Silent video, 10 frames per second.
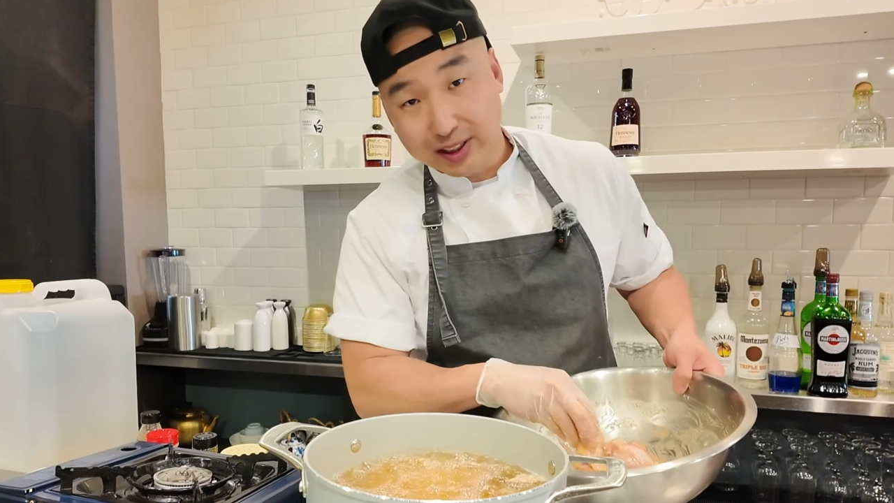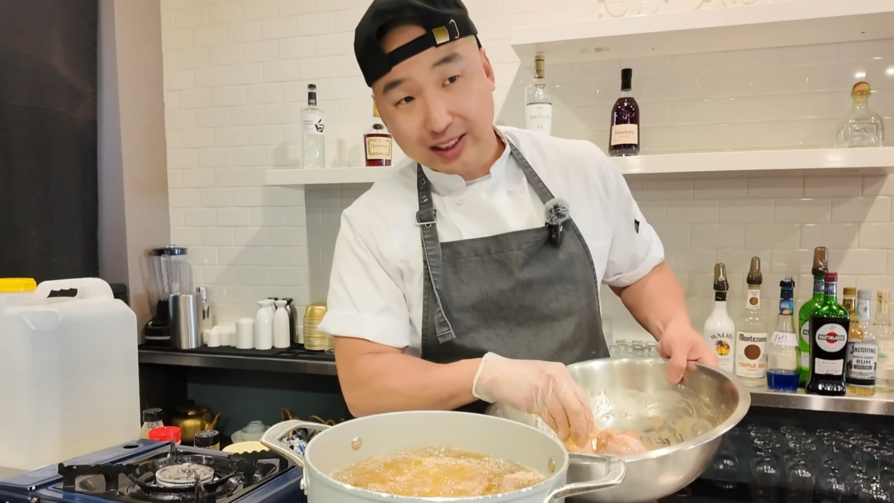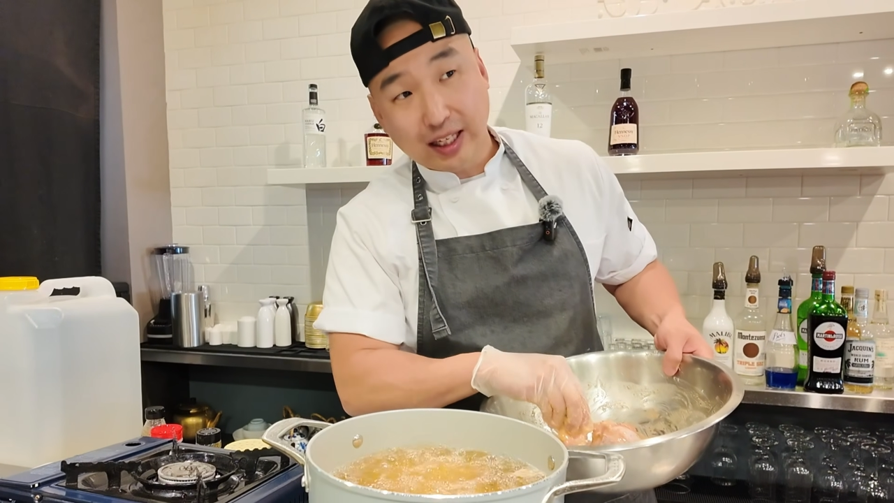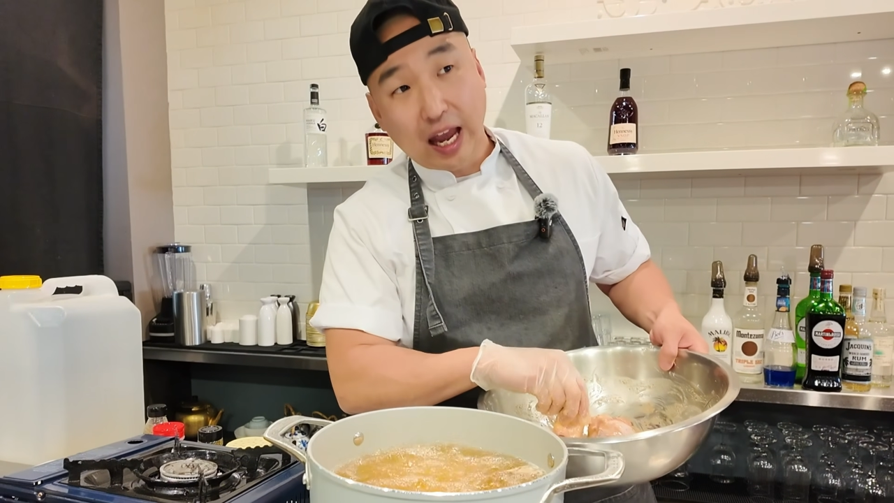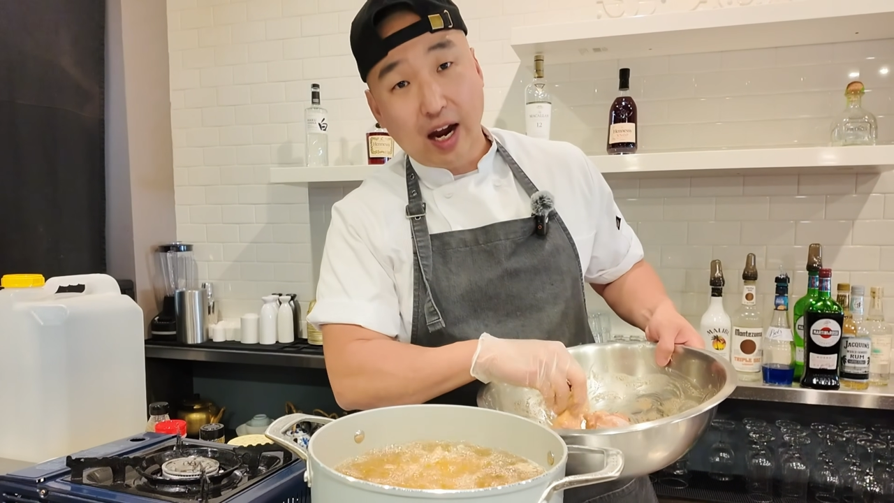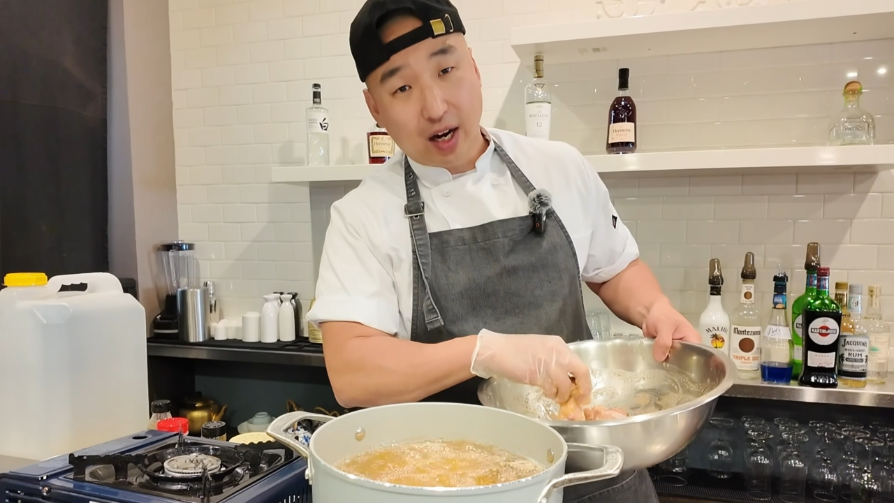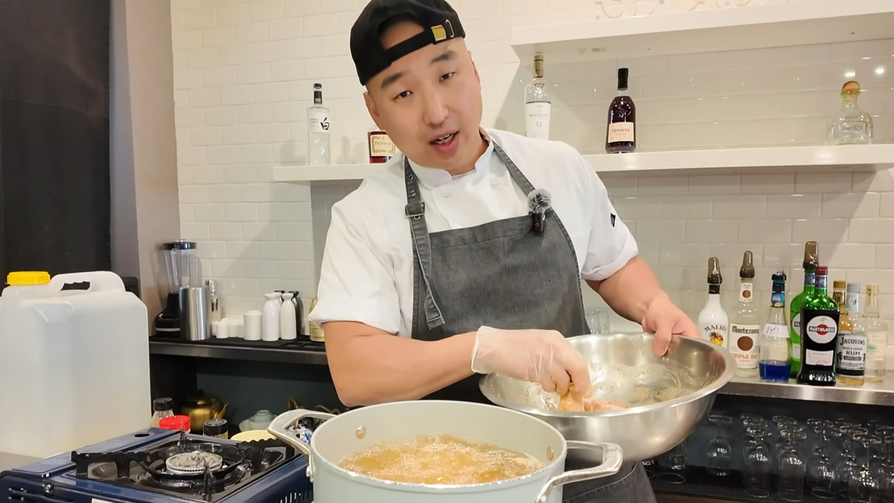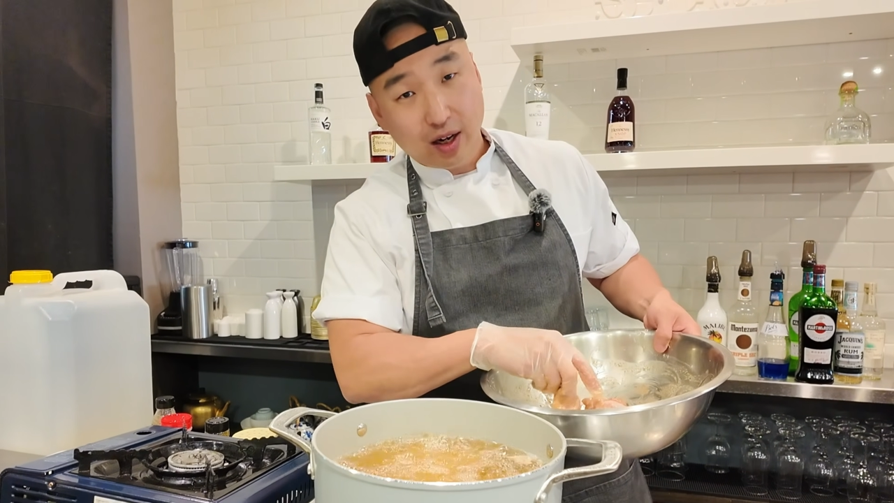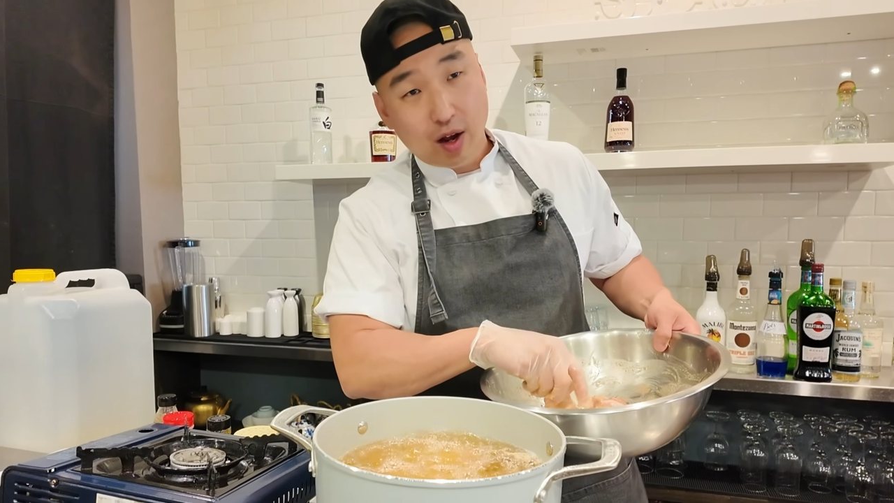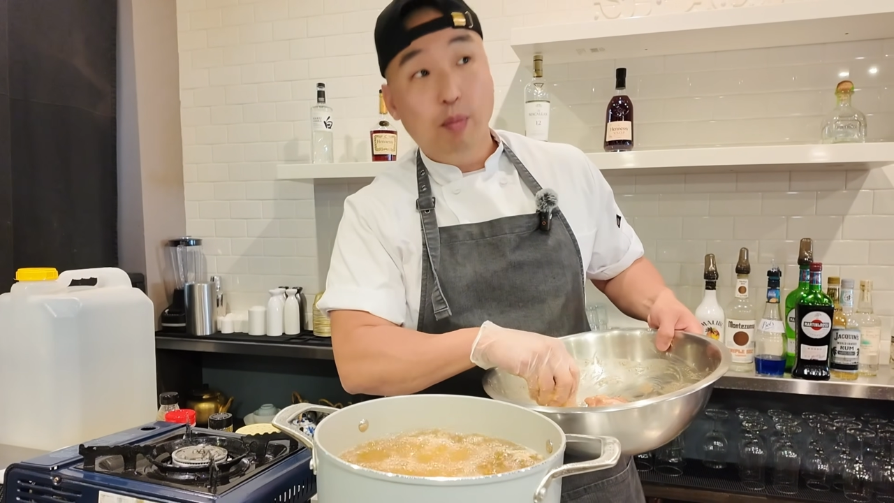
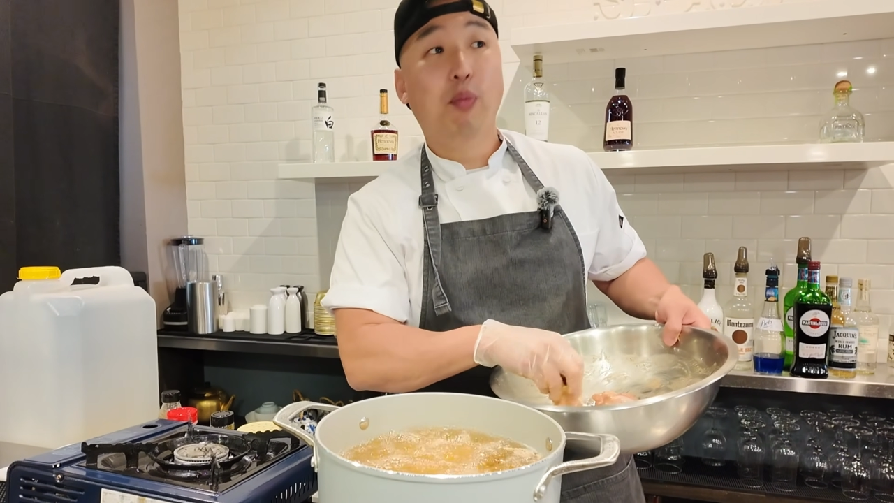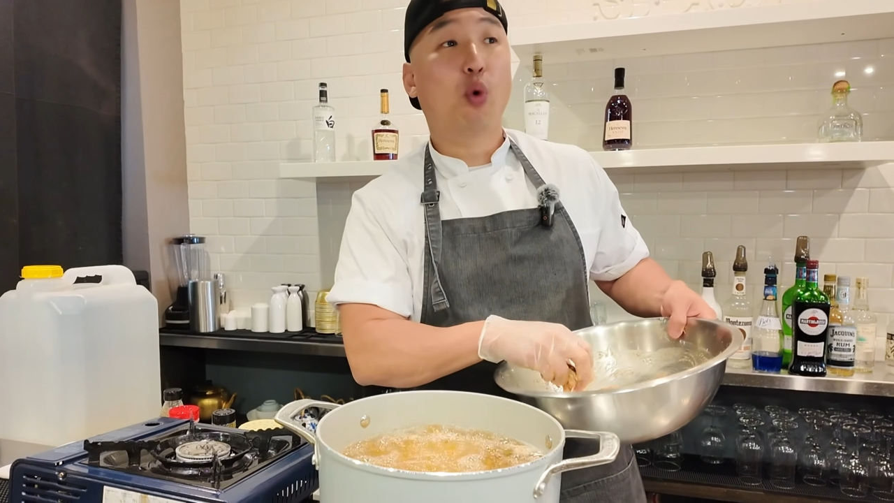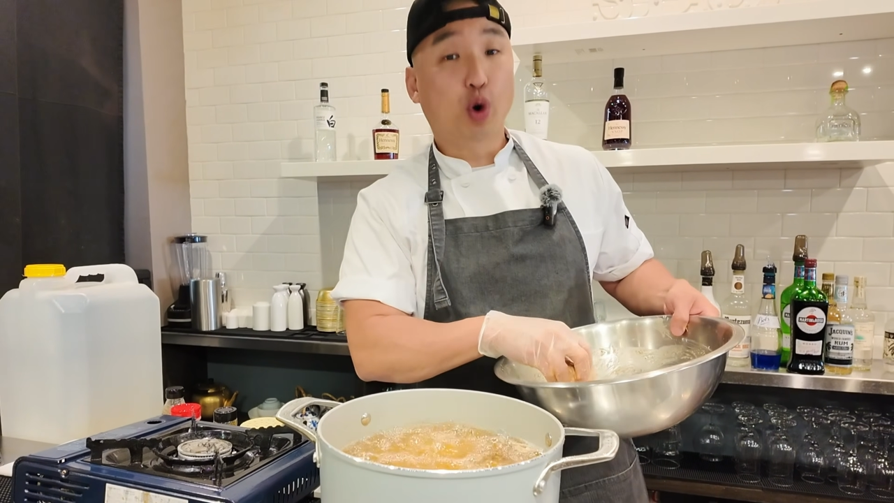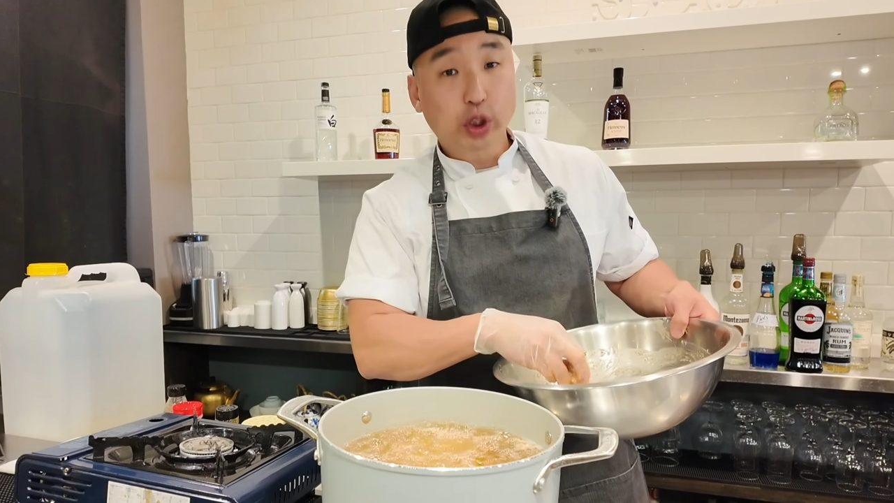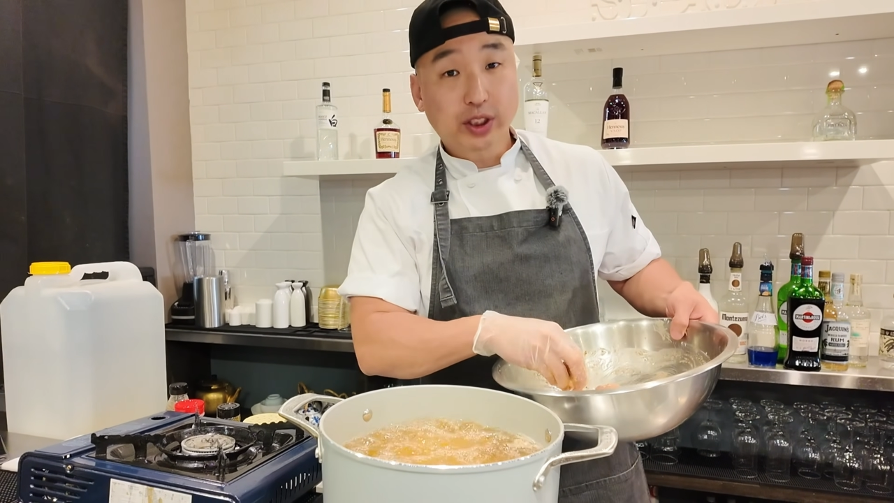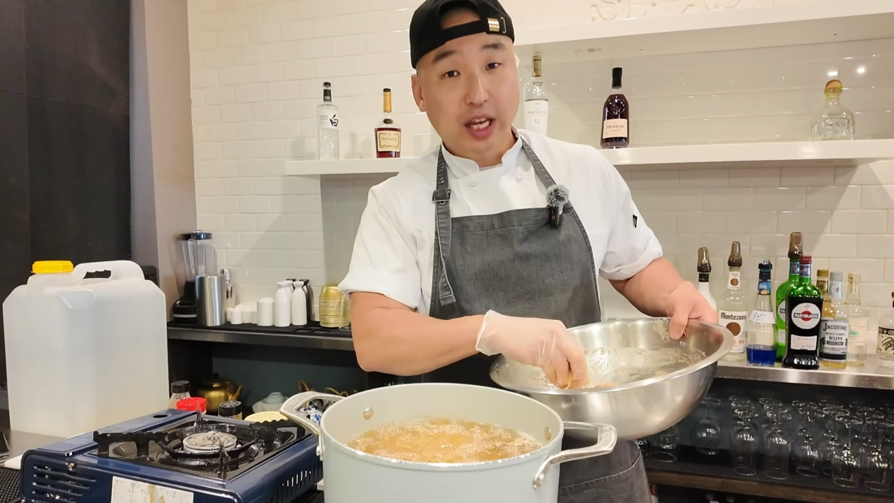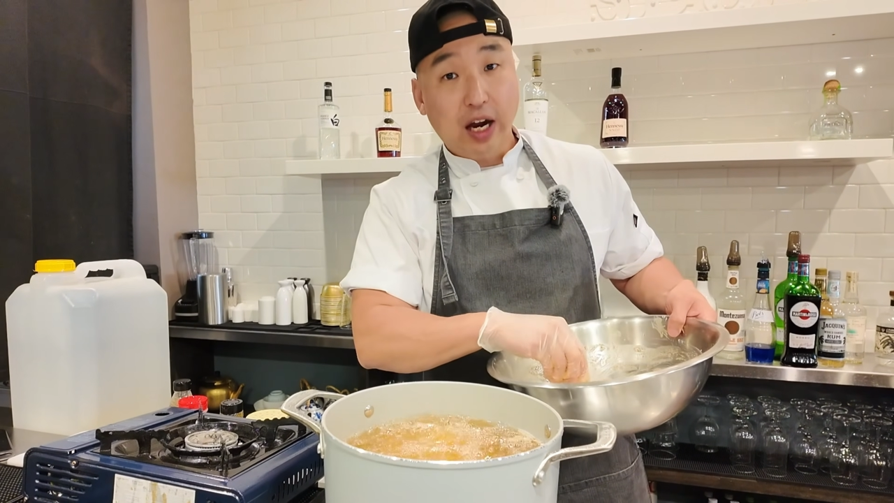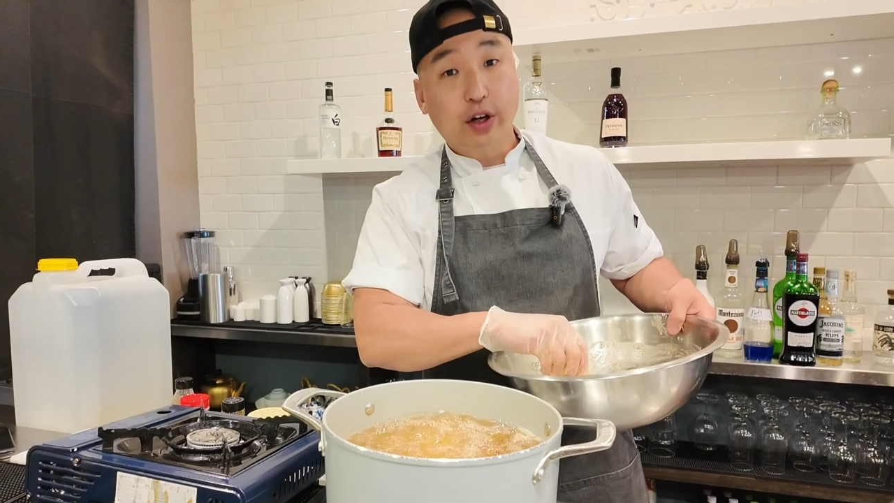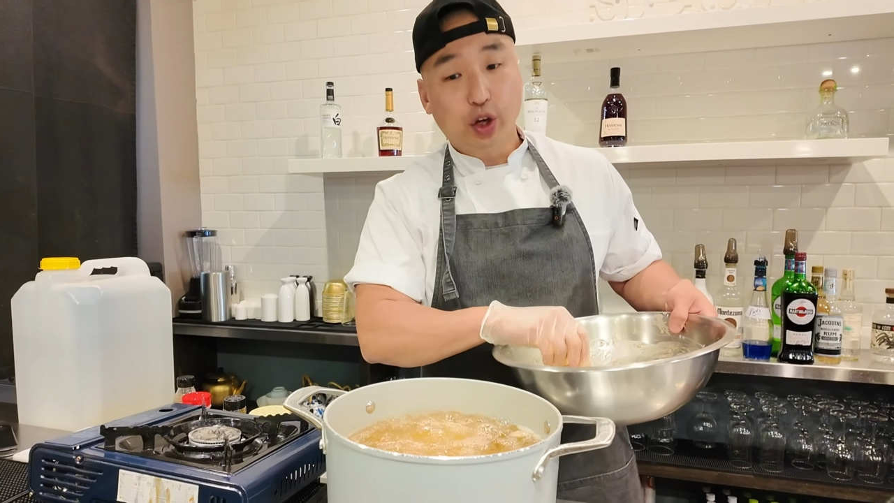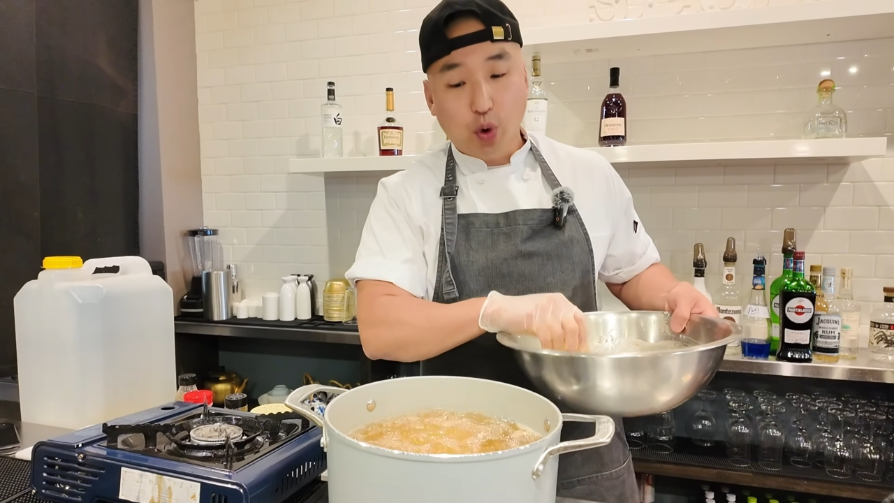scared, more
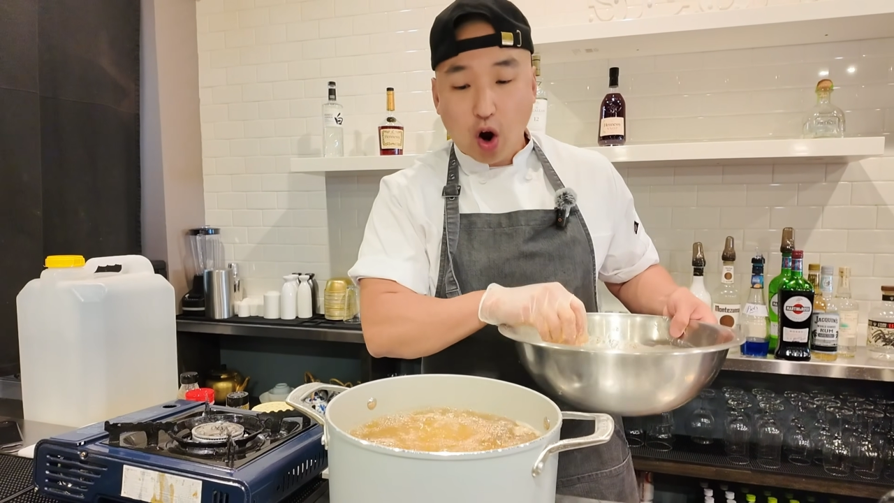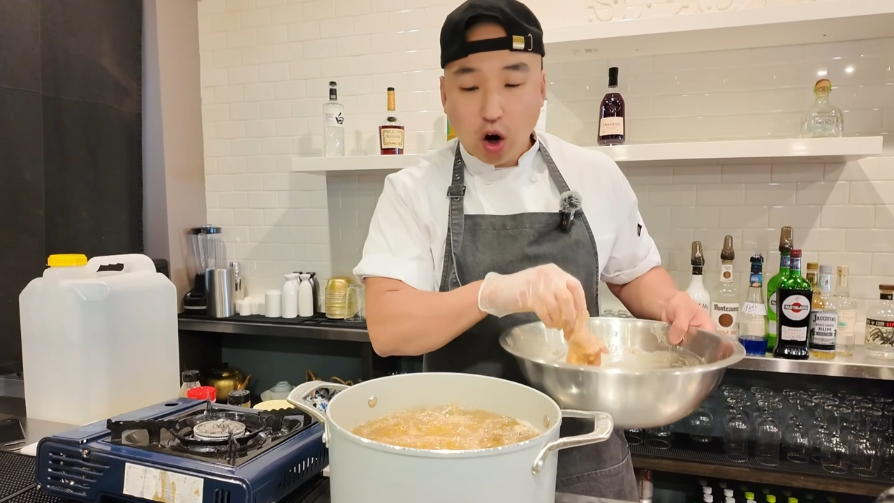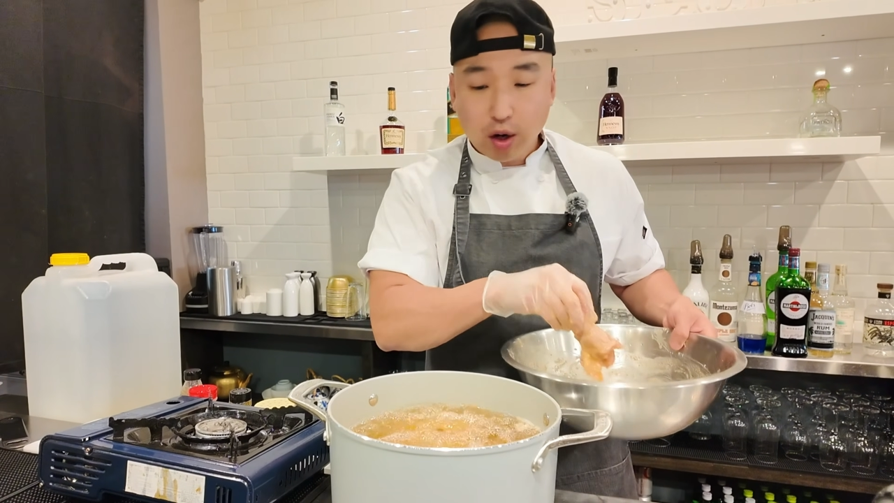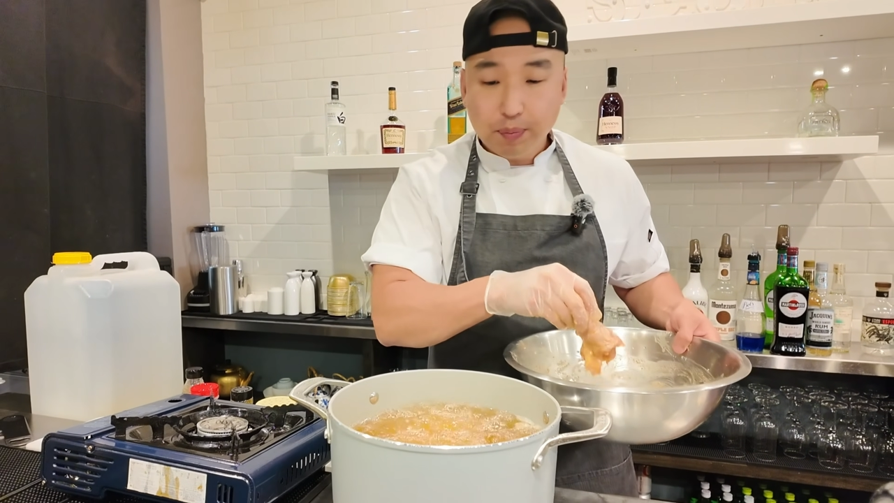scared you are,